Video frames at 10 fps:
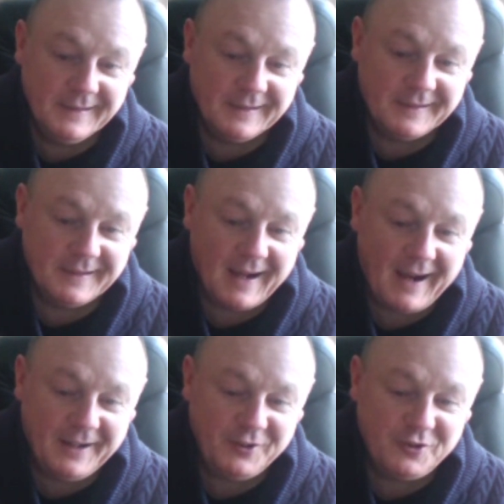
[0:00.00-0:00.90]
and
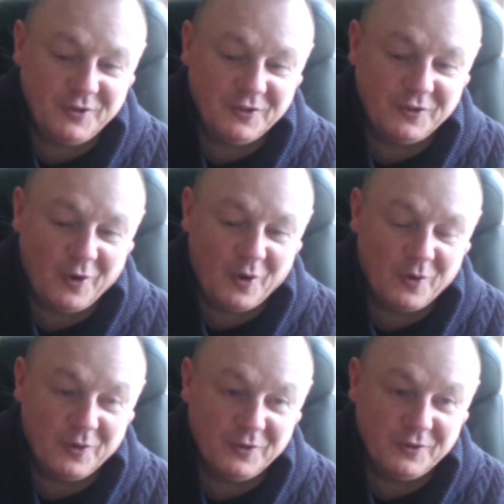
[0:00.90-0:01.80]
ancient
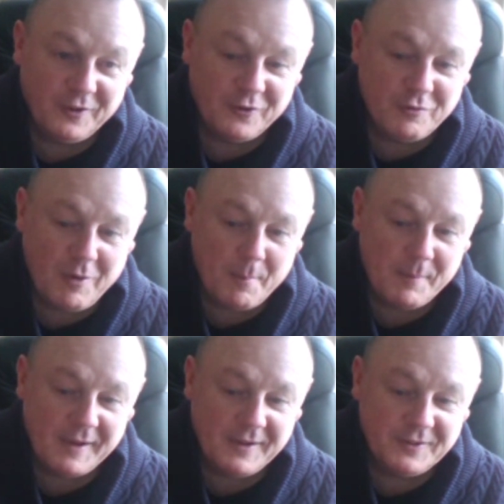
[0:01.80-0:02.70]
songs and drum
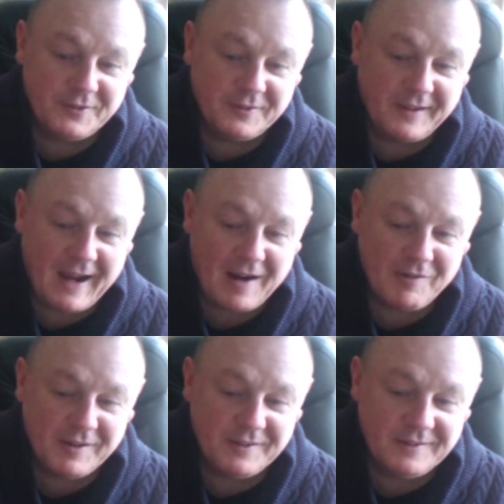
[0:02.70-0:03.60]
beats
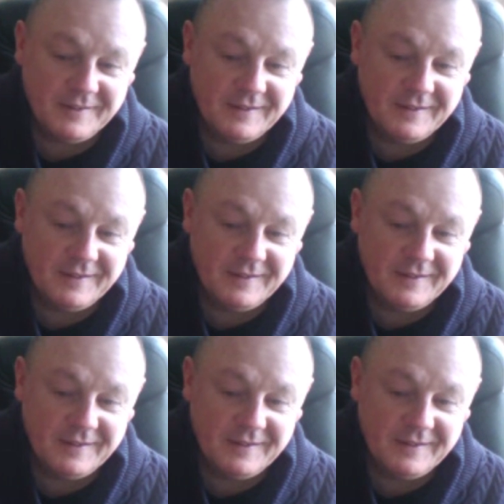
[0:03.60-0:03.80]
carried,